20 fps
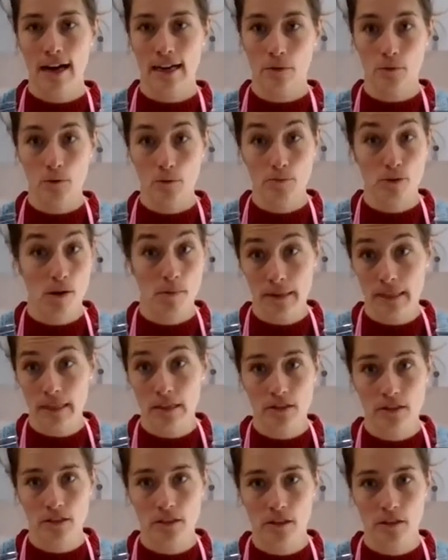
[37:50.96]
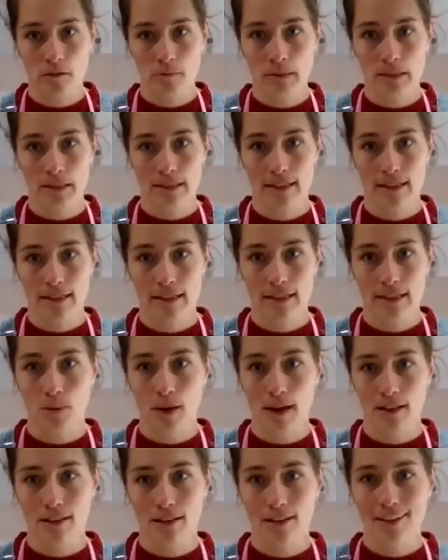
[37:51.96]
and it would probably cost the hospital less as
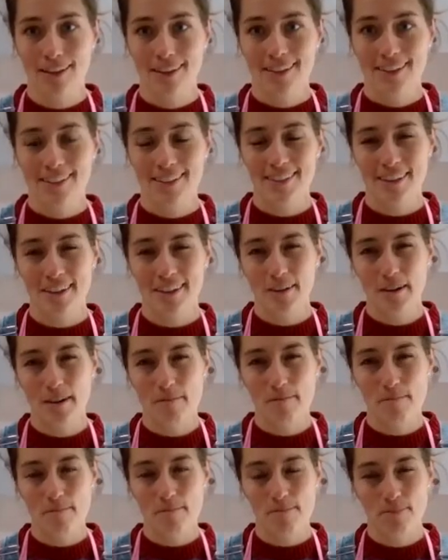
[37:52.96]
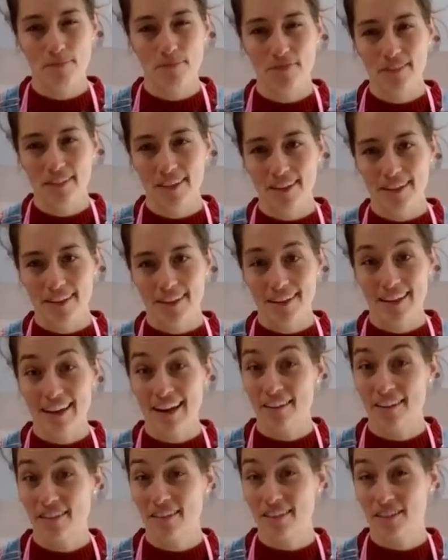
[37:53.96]
well. So
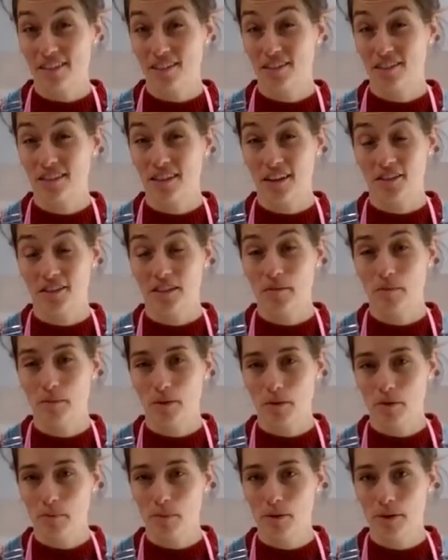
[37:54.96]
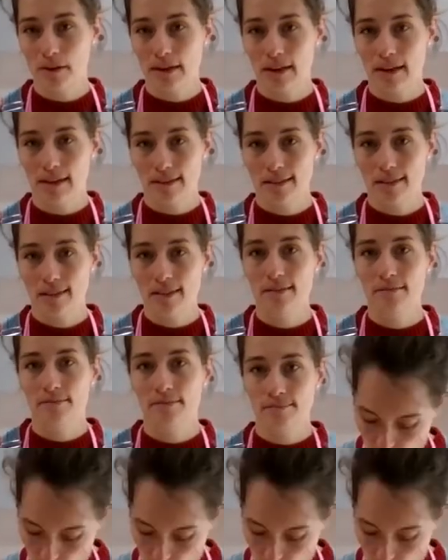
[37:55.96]
yeah, I think that's such an important point, Ash.